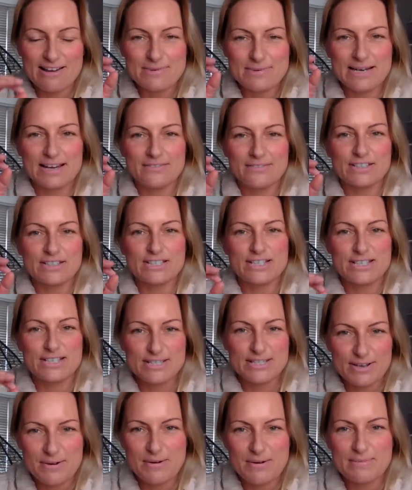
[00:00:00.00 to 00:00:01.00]
i've been having
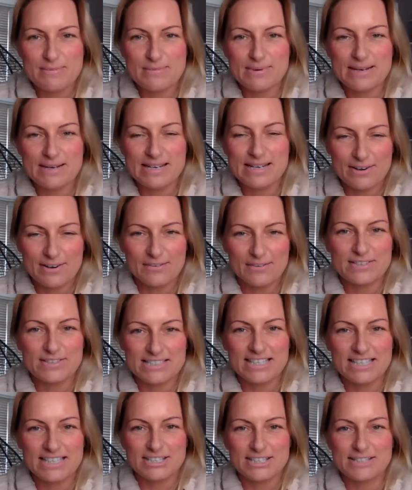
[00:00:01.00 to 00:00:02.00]
so many
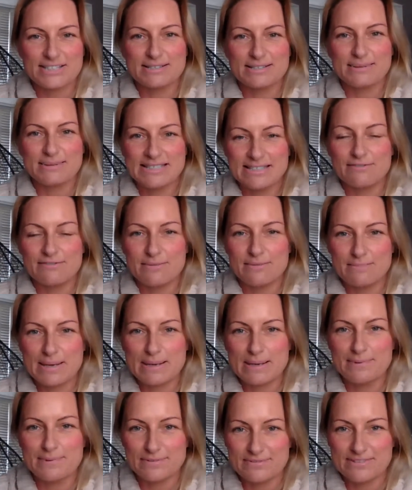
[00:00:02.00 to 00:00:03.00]
conversations with different
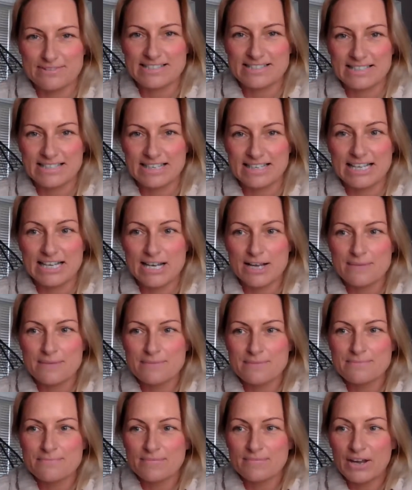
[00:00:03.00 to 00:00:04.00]
people recently
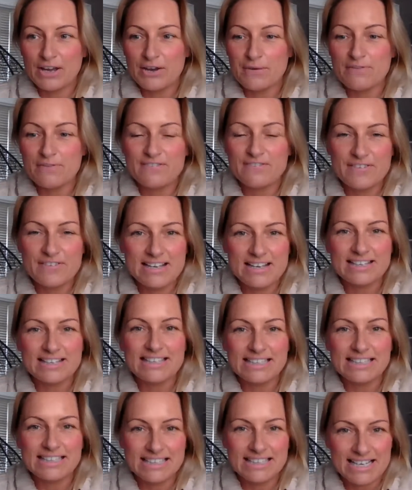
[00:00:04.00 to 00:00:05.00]
who
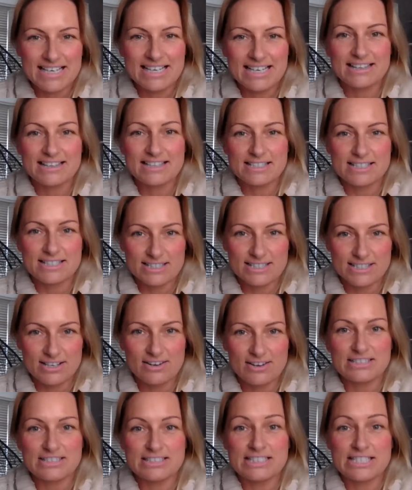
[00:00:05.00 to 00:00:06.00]
feel like they're
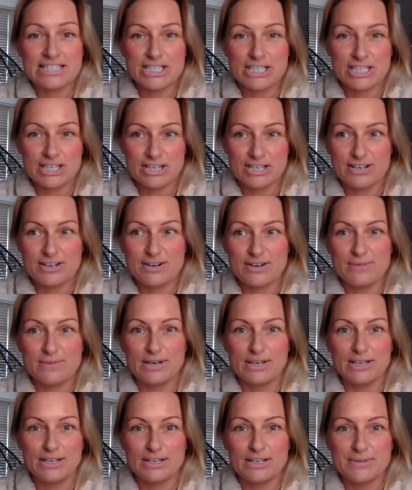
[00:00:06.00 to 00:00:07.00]
starting
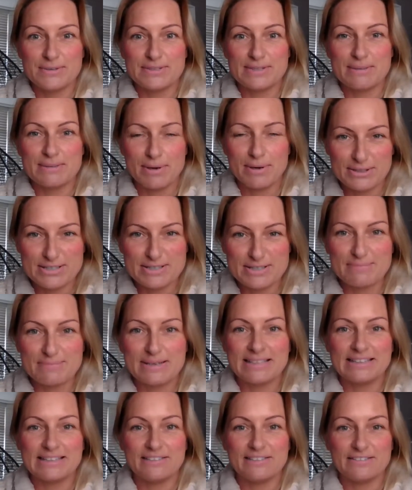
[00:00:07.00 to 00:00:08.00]
to lose the plot a
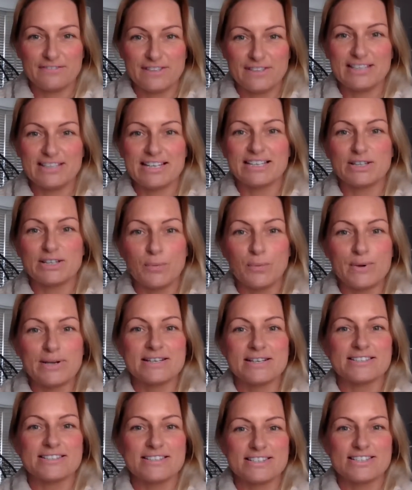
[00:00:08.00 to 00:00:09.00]
bit and they feel like the
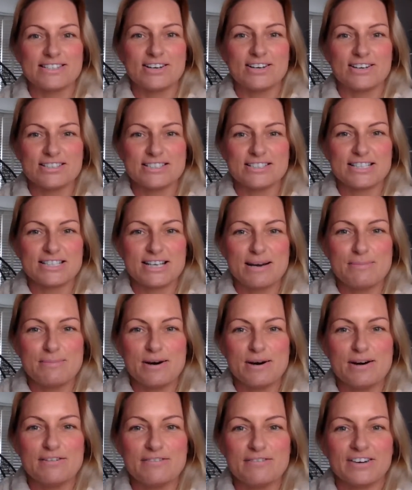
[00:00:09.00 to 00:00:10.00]
wheels are starting to come
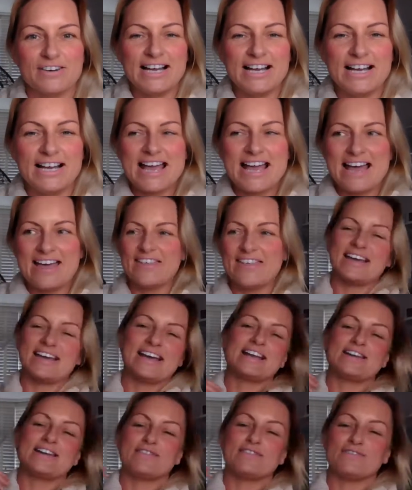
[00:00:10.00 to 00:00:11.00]
off and they
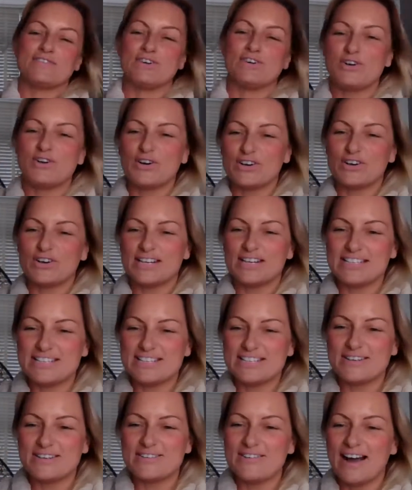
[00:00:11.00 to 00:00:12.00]
kind of got
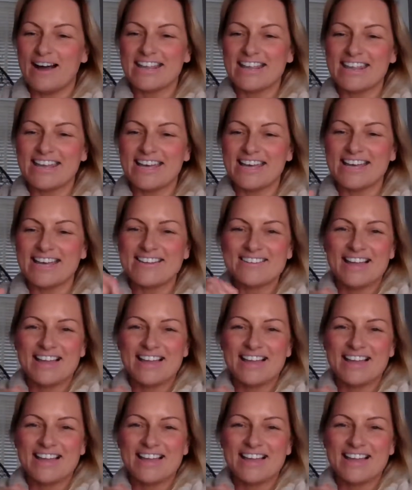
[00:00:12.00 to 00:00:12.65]
into hi there